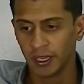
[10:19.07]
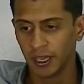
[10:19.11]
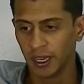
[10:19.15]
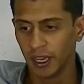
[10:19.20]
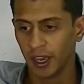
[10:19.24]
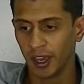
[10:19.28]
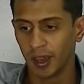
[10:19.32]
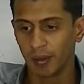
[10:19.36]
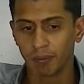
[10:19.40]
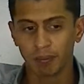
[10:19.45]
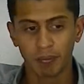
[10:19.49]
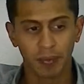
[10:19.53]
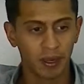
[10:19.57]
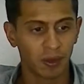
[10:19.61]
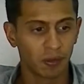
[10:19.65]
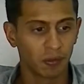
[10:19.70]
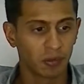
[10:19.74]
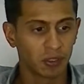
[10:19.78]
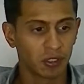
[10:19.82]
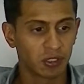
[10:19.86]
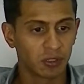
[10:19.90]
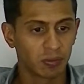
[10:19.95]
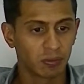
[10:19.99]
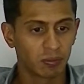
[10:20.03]
Um, main
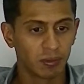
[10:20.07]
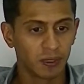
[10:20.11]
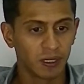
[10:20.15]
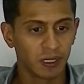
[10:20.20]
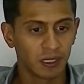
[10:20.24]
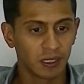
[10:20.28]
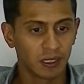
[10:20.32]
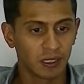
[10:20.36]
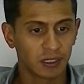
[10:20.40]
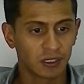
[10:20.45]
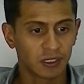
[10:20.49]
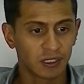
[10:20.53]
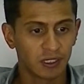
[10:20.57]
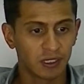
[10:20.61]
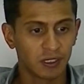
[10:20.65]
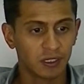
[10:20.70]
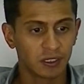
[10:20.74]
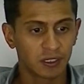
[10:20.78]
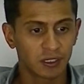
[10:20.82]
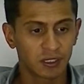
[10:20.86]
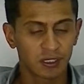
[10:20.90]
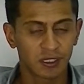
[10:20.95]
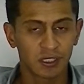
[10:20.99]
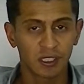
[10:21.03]
reason being this
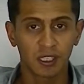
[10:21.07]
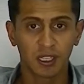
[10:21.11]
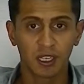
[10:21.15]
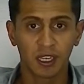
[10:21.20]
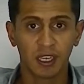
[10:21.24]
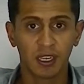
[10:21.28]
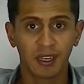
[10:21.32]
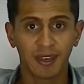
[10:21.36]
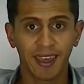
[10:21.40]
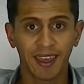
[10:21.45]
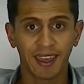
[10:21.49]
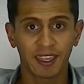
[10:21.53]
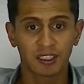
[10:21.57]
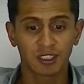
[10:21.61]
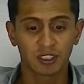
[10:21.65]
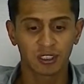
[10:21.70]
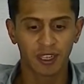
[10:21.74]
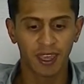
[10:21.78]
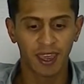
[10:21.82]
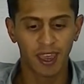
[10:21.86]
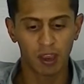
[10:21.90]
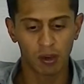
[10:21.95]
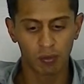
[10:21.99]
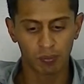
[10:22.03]
is a NAS
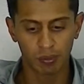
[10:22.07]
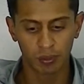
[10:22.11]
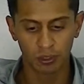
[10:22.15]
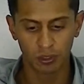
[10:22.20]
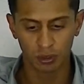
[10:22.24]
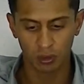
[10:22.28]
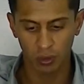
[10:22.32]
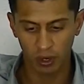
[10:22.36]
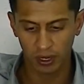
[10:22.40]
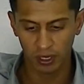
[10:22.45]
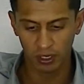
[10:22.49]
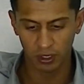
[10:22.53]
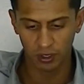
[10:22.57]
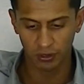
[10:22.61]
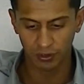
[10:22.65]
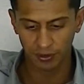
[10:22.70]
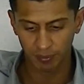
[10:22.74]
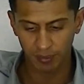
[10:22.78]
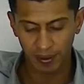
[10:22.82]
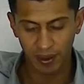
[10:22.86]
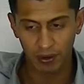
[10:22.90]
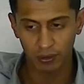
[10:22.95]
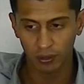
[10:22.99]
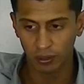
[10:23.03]
that outputs quite a lot
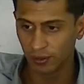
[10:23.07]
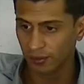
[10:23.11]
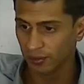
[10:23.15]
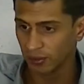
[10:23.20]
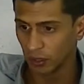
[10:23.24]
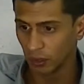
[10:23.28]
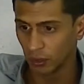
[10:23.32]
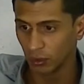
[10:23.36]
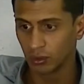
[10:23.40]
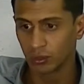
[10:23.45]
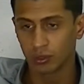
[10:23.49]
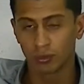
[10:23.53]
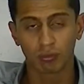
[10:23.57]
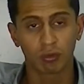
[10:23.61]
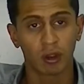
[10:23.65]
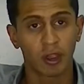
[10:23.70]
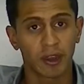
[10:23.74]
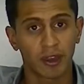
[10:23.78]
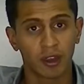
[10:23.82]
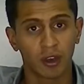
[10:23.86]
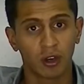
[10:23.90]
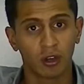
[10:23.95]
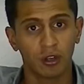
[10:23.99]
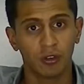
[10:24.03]
of power if you use the
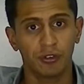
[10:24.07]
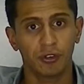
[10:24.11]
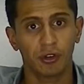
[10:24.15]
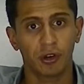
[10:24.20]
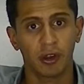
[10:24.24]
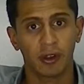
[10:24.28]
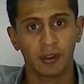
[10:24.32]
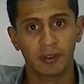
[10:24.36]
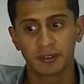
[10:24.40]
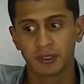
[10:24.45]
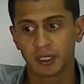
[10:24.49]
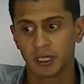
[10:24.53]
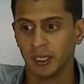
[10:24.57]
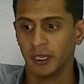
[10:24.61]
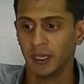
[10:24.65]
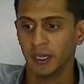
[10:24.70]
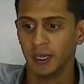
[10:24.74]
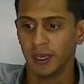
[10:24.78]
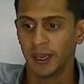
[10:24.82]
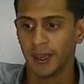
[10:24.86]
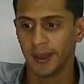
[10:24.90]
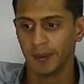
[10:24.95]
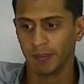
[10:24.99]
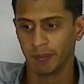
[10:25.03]
right hard drives.
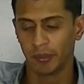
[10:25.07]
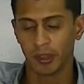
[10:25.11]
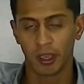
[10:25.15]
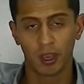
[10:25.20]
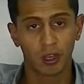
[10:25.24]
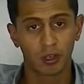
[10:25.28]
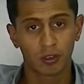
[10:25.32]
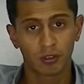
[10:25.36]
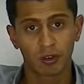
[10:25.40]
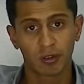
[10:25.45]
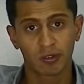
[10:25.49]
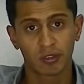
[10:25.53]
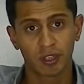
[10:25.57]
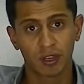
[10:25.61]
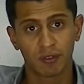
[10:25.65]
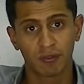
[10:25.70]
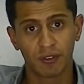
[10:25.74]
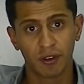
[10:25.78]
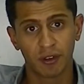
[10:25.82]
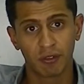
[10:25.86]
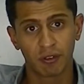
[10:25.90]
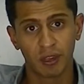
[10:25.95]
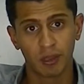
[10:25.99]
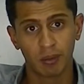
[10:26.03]
Um, hard drives are
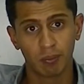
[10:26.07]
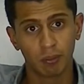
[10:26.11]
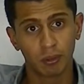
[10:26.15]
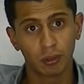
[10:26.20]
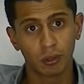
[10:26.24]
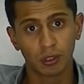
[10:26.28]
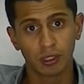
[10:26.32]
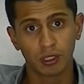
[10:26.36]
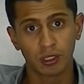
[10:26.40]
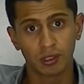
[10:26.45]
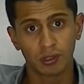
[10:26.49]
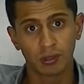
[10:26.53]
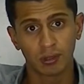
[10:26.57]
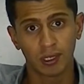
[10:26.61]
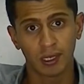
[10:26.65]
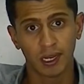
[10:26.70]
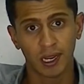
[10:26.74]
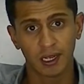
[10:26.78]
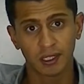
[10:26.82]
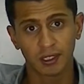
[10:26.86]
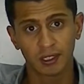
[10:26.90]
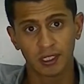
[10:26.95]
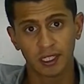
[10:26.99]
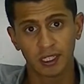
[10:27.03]
very important to a
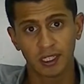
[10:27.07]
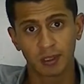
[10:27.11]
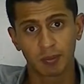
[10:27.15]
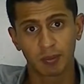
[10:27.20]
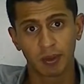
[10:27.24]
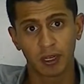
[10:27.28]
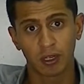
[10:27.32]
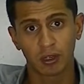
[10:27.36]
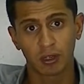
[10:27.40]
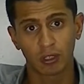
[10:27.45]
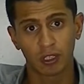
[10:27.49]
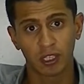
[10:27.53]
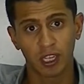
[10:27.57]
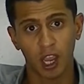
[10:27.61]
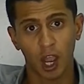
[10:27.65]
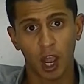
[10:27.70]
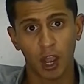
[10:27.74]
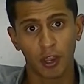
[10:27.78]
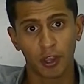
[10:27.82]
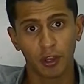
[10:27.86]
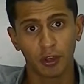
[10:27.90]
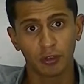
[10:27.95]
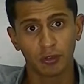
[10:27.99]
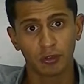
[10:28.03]
NAS. They depend on the
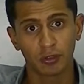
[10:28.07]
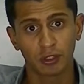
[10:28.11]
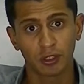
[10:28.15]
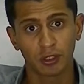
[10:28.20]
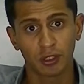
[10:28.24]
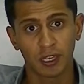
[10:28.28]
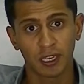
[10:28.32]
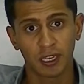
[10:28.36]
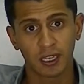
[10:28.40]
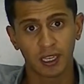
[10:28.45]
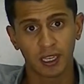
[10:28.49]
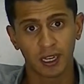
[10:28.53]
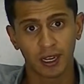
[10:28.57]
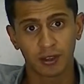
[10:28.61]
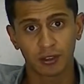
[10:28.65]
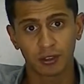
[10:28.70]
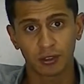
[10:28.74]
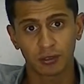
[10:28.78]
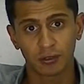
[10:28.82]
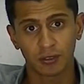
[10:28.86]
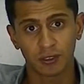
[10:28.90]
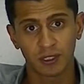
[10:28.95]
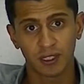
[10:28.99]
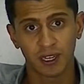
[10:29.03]
IOs you can get
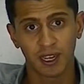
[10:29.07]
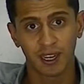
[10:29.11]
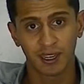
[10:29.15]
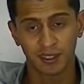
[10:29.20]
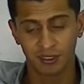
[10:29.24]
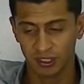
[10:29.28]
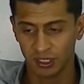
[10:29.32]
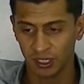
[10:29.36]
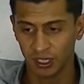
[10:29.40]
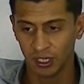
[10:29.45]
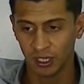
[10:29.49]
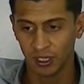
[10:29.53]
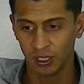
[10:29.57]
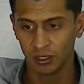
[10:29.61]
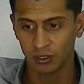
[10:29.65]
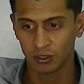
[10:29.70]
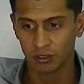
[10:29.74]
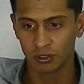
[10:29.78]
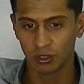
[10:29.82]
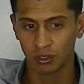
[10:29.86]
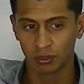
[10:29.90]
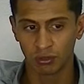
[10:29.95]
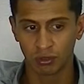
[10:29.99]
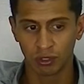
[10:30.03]
out of the NAS.
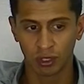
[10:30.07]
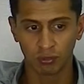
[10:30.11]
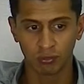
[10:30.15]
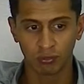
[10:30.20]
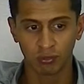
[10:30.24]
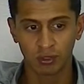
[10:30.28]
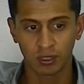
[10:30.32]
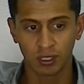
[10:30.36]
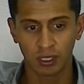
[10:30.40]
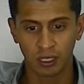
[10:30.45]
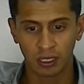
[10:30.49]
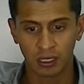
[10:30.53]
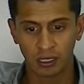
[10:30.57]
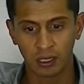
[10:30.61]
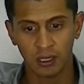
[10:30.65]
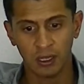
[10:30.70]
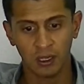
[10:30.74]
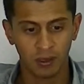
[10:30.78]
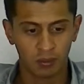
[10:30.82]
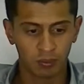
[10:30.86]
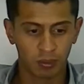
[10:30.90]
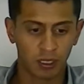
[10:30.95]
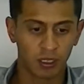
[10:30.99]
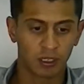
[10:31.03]
So don't think
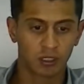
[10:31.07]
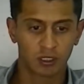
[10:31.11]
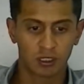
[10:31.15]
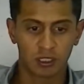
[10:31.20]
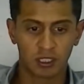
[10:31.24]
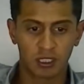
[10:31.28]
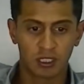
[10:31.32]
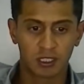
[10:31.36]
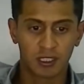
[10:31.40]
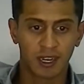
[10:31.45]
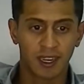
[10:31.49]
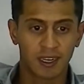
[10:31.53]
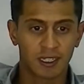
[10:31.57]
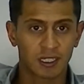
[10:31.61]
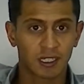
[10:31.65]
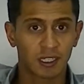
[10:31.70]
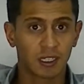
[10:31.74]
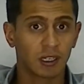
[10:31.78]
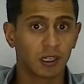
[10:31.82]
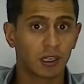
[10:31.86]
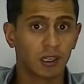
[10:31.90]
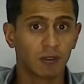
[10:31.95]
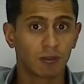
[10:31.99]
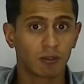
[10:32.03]
because this NAS
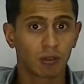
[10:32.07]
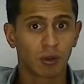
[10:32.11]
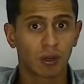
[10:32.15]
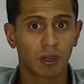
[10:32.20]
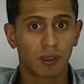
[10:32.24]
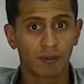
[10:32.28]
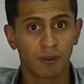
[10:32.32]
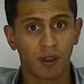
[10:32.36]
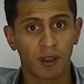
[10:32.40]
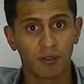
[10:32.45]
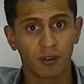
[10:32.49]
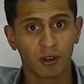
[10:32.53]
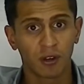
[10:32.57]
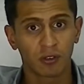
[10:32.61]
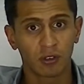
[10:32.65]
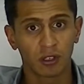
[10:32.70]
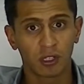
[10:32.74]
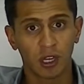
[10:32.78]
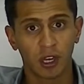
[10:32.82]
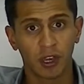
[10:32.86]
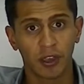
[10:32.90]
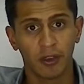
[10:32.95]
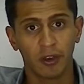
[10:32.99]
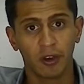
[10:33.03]
can give
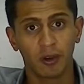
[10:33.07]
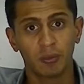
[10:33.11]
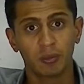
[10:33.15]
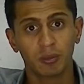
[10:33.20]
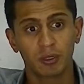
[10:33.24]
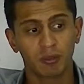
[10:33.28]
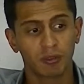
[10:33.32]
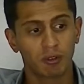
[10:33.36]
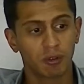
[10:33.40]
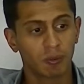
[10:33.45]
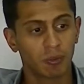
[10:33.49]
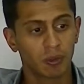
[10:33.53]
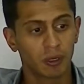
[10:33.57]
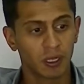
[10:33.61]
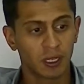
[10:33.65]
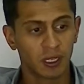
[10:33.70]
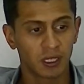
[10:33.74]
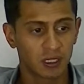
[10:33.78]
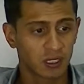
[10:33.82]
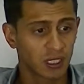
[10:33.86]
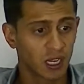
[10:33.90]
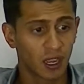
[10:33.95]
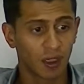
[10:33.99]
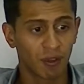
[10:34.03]
2500 IOPS, if you put,
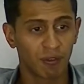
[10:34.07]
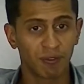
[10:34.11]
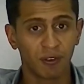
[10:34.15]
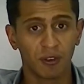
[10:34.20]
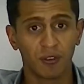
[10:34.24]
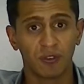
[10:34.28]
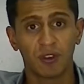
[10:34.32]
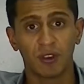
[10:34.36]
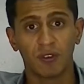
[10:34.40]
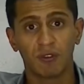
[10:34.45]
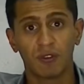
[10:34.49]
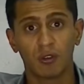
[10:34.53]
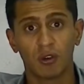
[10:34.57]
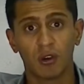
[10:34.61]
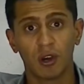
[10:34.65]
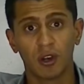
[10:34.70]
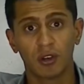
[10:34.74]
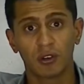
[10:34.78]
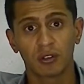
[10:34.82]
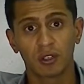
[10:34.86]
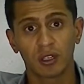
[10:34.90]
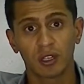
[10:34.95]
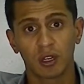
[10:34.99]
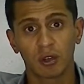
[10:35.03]
let's say, a
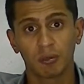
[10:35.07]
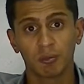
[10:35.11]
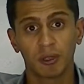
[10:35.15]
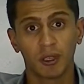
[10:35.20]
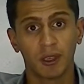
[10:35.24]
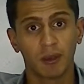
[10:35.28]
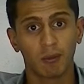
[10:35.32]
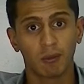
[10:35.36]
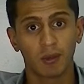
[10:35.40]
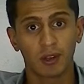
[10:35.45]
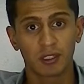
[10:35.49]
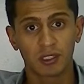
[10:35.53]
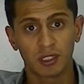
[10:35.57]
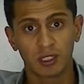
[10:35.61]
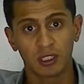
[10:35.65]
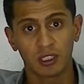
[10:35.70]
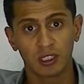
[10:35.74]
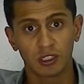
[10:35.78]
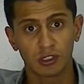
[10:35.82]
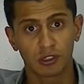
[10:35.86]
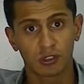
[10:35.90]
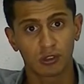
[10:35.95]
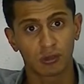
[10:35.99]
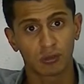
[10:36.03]
5400 RPM Western
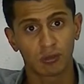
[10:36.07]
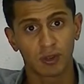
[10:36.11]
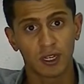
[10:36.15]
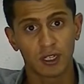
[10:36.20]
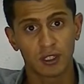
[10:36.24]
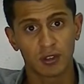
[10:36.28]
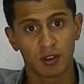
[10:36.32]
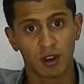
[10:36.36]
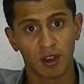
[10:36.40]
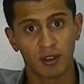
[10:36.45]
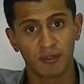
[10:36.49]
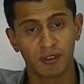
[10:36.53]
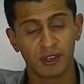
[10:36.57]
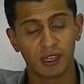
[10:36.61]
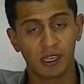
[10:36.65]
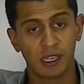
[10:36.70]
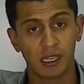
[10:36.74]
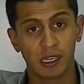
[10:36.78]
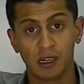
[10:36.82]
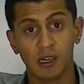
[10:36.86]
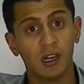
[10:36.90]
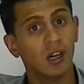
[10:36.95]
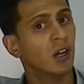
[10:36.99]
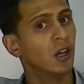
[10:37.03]
Digital Red drive in
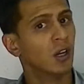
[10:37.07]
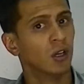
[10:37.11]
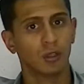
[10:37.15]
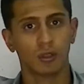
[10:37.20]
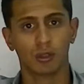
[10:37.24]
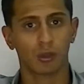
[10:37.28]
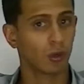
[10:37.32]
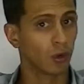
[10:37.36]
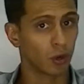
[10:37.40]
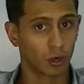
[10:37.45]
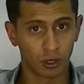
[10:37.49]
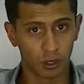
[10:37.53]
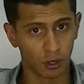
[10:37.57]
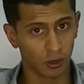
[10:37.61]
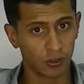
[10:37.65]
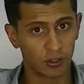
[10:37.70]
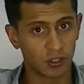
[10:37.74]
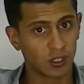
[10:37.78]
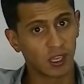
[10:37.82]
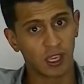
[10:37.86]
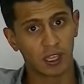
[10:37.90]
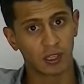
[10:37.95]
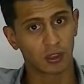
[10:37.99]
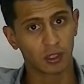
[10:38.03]
here, you're not going
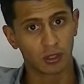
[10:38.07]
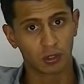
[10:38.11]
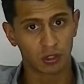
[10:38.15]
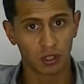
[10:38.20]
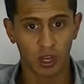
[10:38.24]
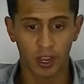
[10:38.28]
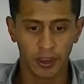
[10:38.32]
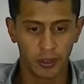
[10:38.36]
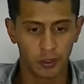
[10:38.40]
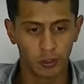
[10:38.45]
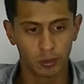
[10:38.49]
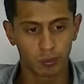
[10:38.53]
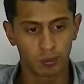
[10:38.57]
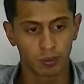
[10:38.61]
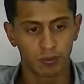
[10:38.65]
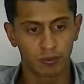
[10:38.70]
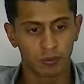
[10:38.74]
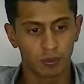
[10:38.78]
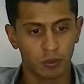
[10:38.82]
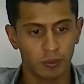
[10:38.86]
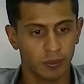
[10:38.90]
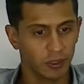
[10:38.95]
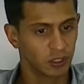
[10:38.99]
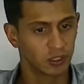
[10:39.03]
to get those IOS
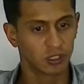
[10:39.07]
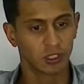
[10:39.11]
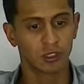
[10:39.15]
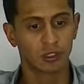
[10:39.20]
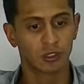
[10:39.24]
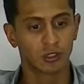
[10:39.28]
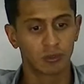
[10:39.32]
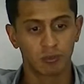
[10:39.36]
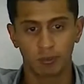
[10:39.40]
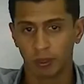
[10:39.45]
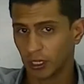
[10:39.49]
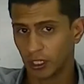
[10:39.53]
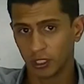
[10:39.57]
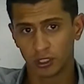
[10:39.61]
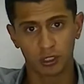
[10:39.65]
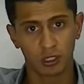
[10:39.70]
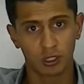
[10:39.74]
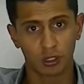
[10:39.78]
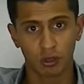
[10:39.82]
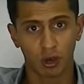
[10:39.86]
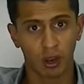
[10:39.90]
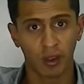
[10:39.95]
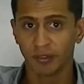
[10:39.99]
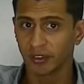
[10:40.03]
performances because the
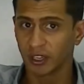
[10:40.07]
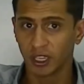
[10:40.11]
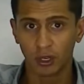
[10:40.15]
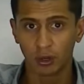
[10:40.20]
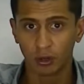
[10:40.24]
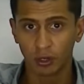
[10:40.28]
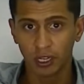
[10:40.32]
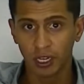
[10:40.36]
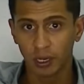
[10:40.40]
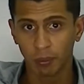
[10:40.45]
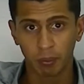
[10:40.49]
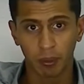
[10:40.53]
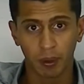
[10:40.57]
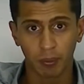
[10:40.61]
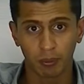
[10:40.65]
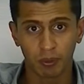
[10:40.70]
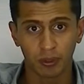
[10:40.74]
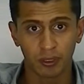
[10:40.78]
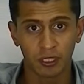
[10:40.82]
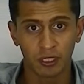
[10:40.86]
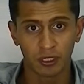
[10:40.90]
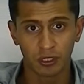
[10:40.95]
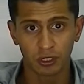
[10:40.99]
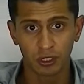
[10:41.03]
drive cannot keep up
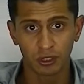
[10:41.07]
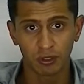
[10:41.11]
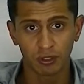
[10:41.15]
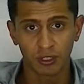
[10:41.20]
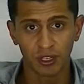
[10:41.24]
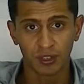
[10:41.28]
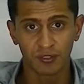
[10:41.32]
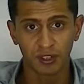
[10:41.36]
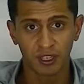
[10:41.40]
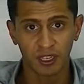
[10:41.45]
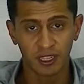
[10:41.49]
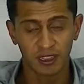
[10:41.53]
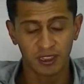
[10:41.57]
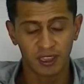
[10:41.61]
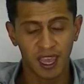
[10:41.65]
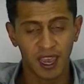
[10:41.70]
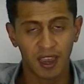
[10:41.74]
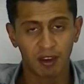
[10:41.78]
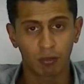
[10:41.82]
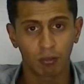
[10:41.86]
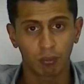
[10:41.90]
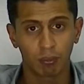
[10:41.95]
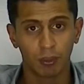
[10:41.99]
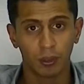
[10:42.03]
with it, so you'll never get that
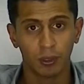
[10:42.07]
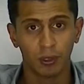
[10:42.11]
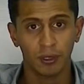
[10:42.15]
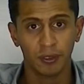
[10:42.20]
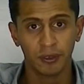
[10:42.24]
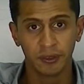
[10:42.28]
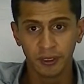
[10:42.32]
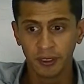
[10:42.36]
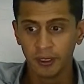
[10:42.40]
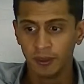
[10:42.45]
output.